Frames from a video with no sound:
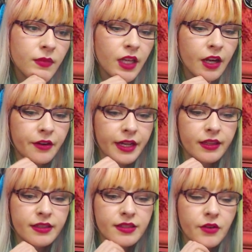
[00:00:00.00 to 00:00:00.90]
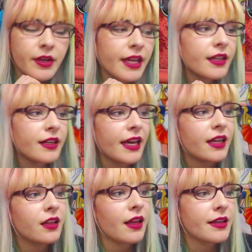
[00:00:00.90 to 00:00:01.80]
All right, let's go ahead and
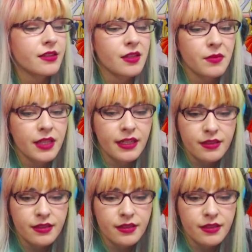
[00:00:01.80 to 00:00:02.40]
analyze some things